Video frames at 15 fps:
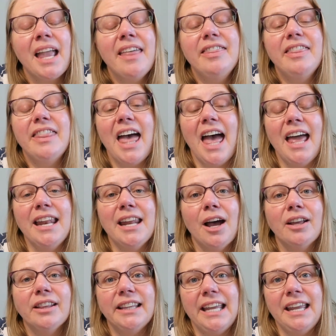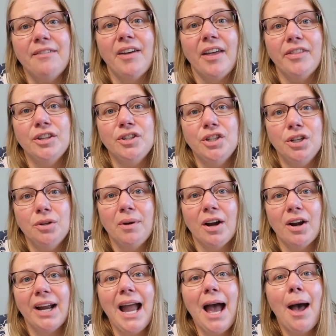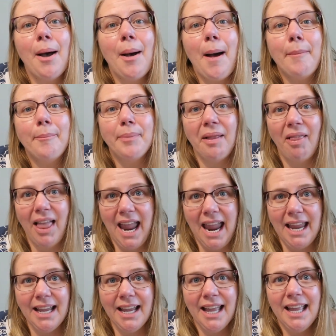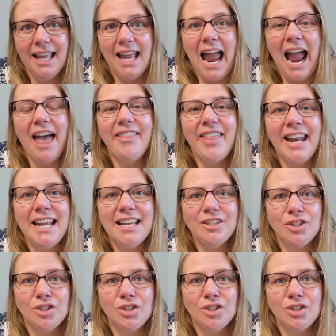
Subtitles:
then leave the to area blank and then hit